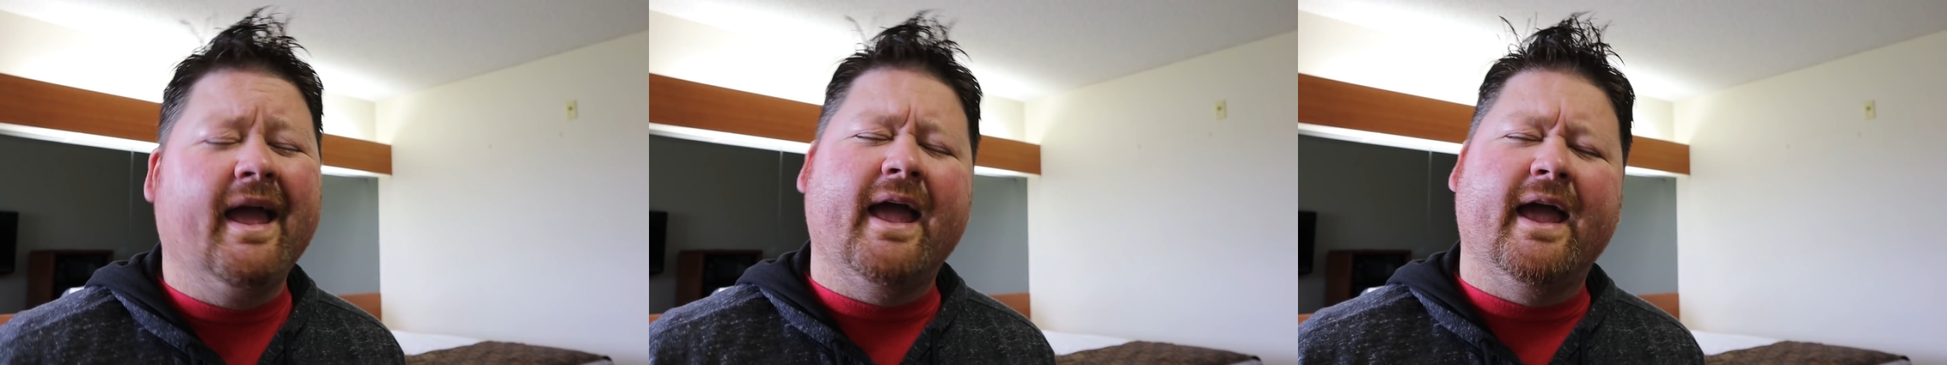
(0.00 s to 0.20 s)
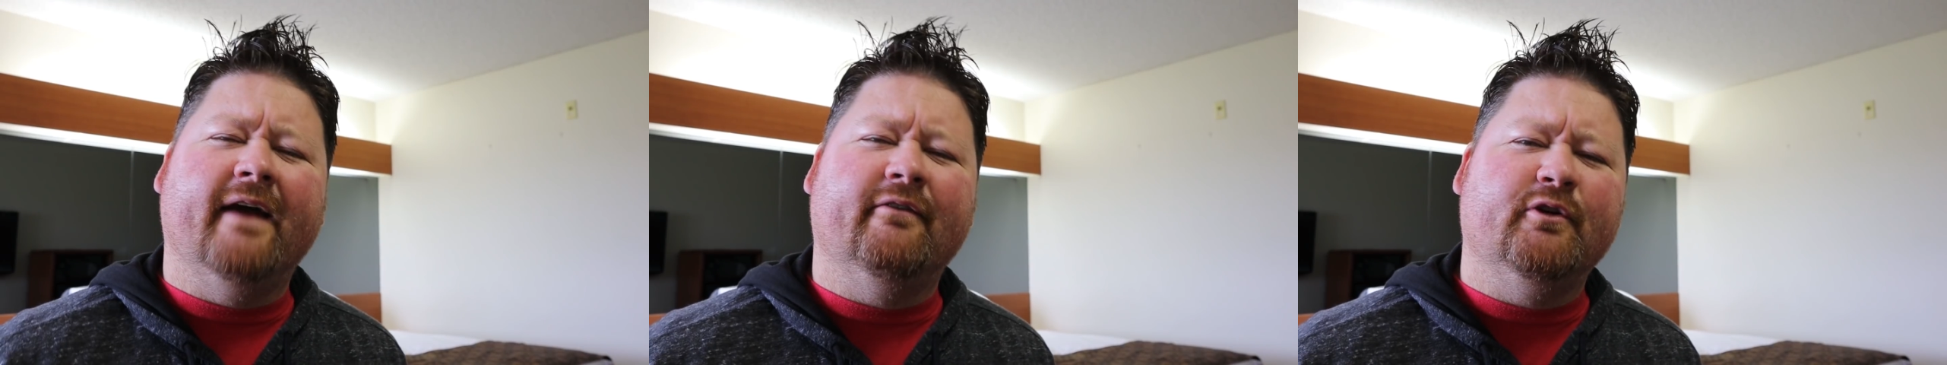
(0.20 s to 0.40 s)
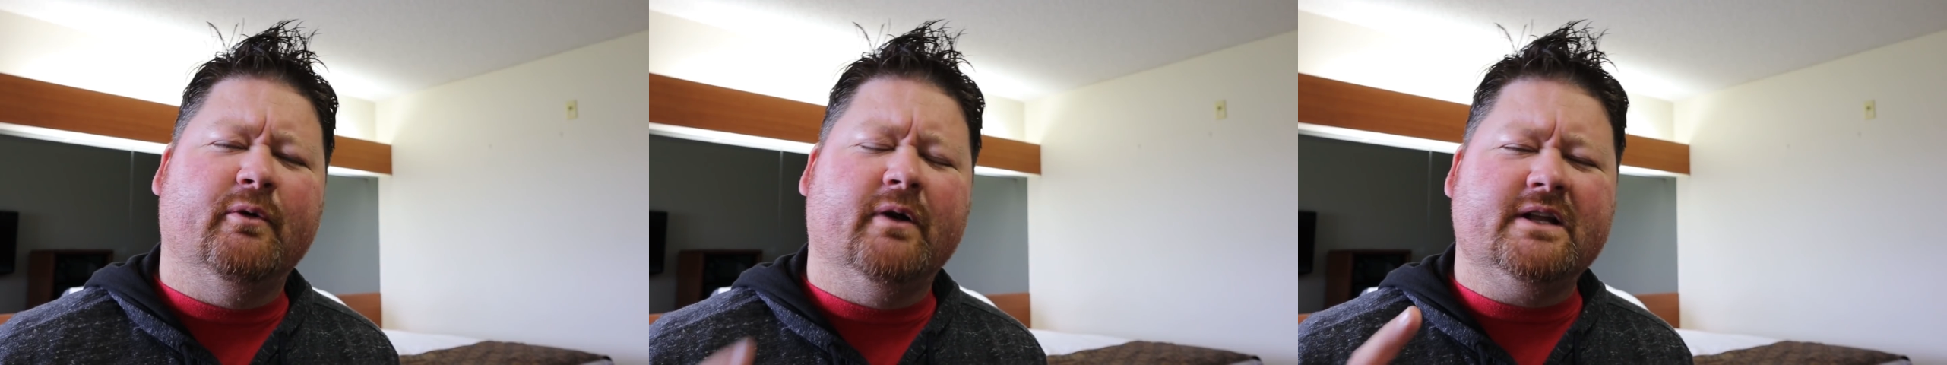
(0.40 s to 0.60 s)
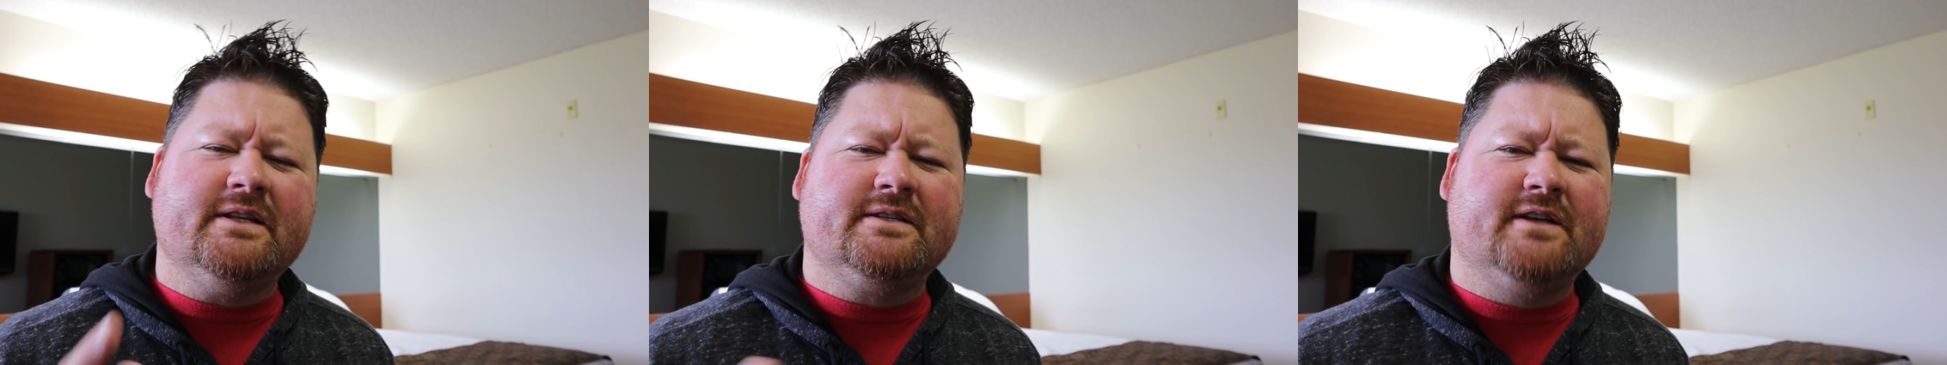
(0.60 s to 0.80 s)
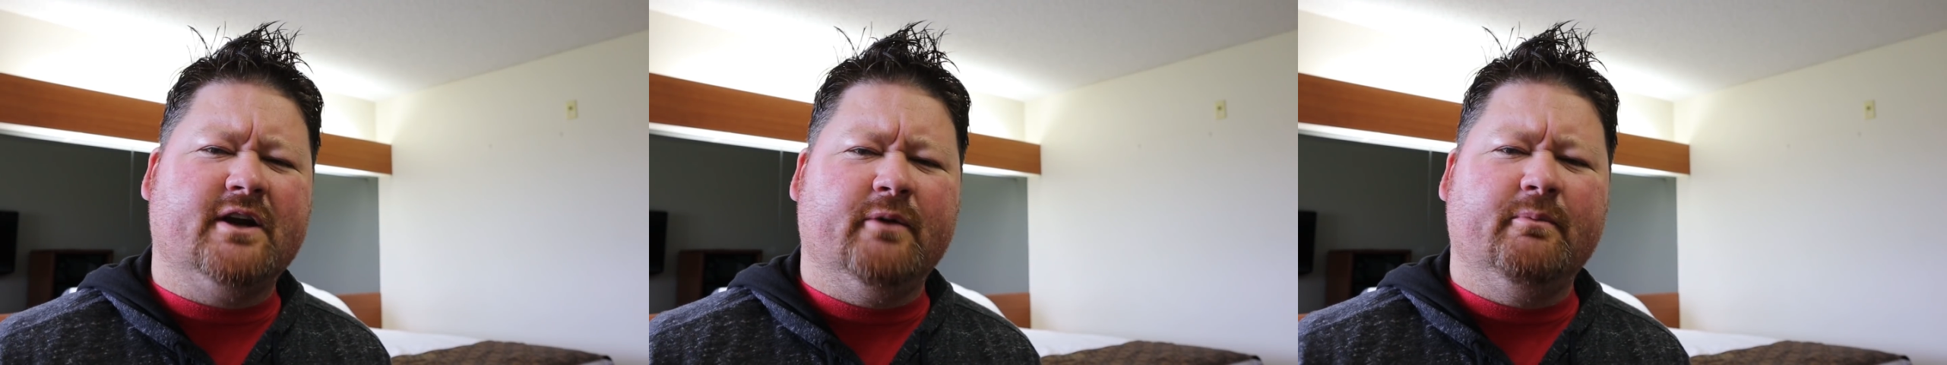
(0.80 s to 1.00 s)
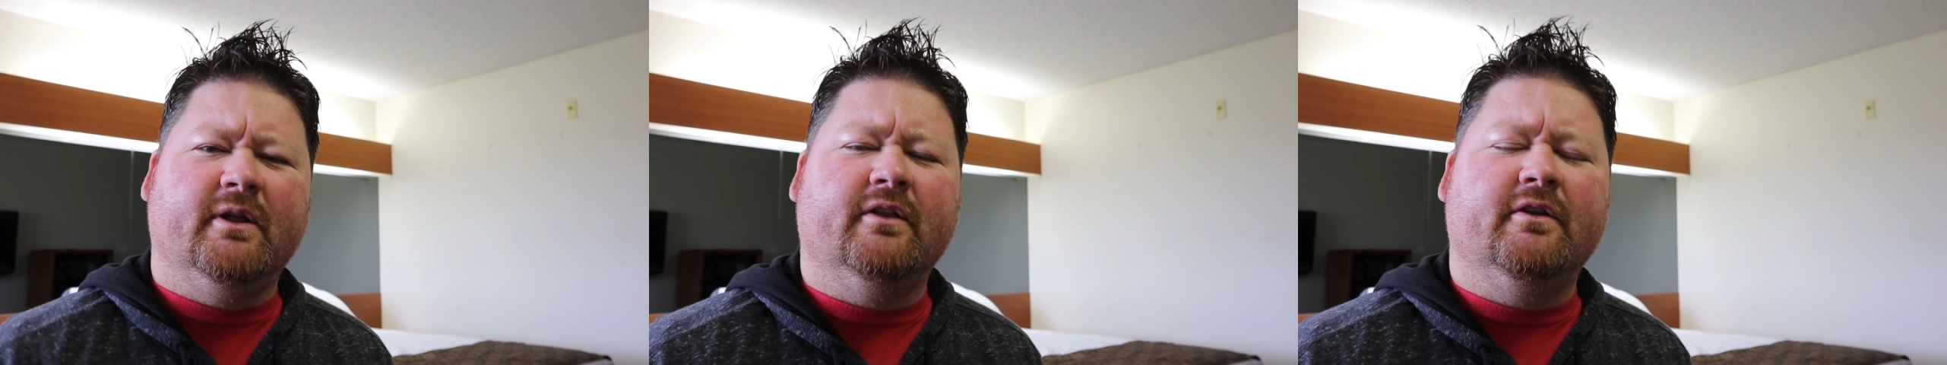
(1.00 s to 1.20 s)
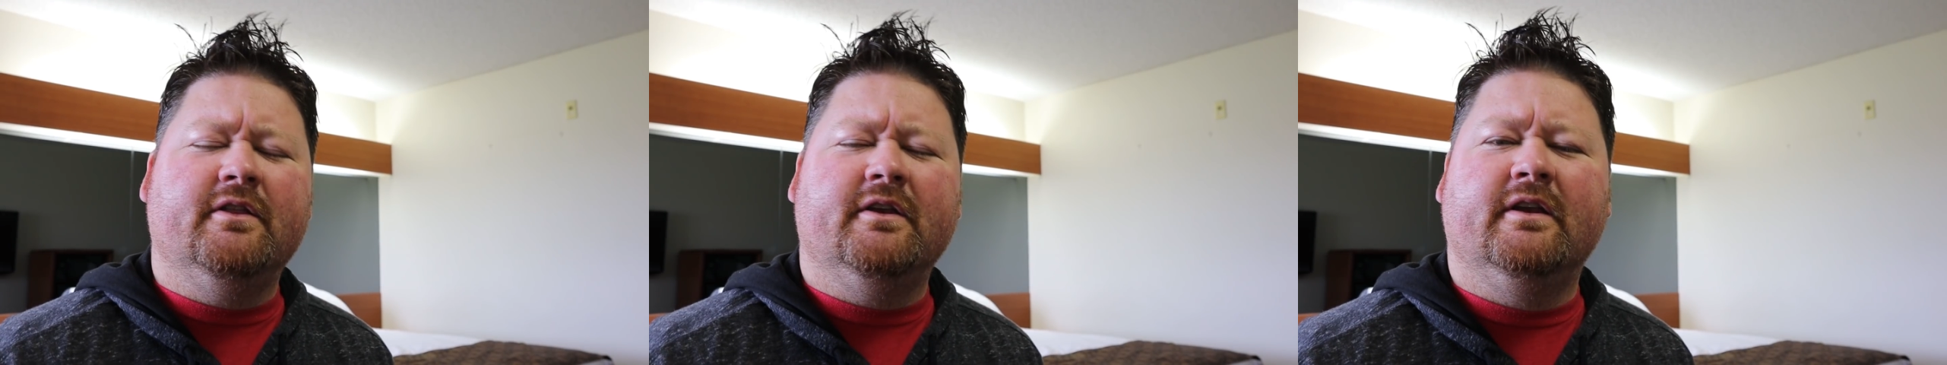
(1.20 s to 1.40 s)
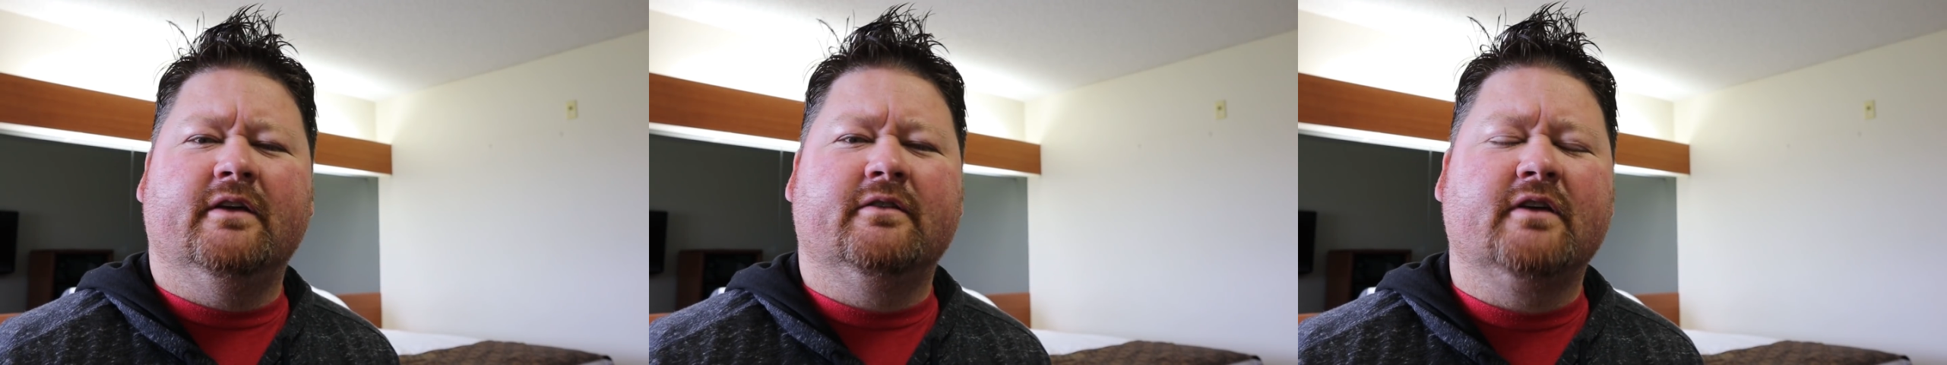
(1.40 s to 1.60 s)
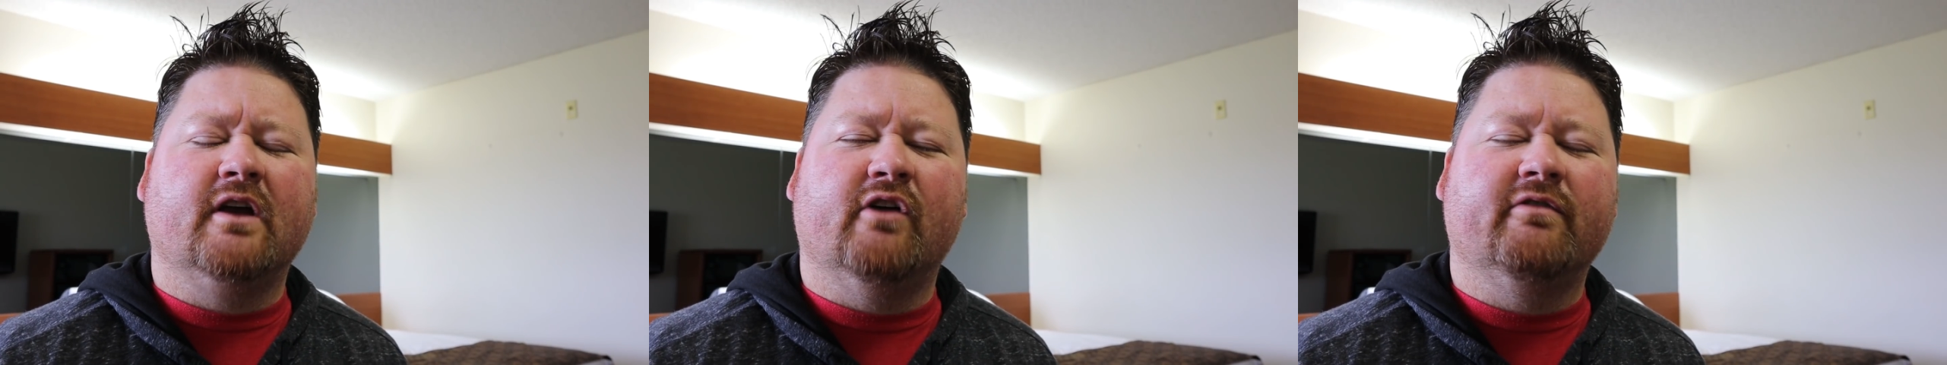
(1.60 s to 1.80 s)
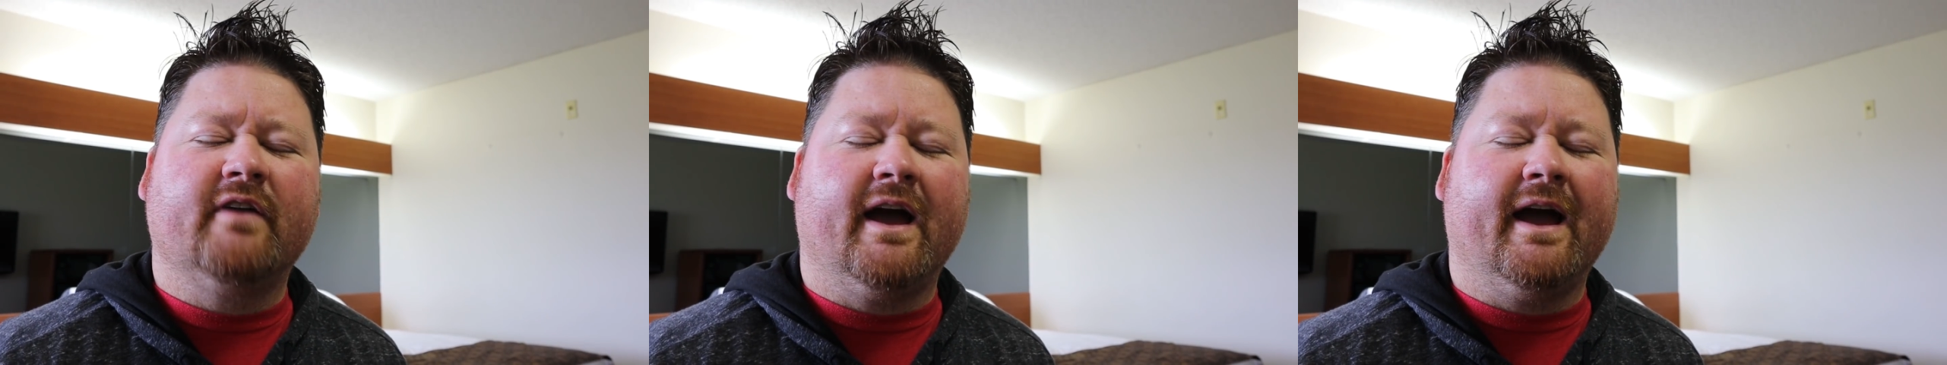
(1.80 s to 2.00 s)
Hey everyone, it's Terry Miller, the Disc
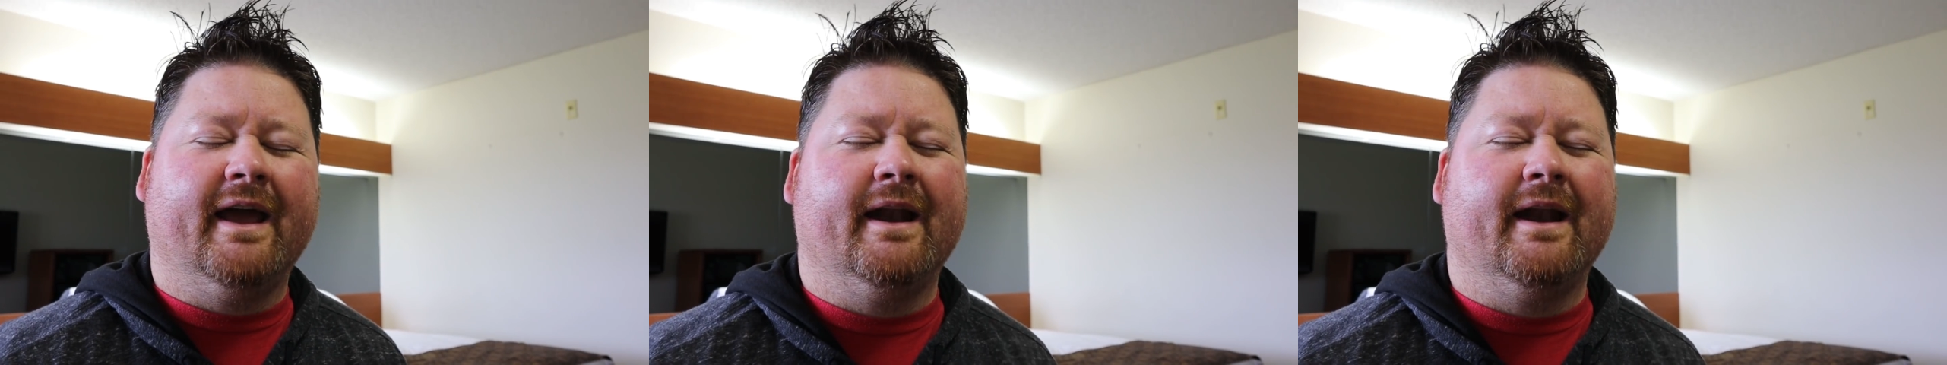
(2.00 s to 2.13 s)
Golf Guy,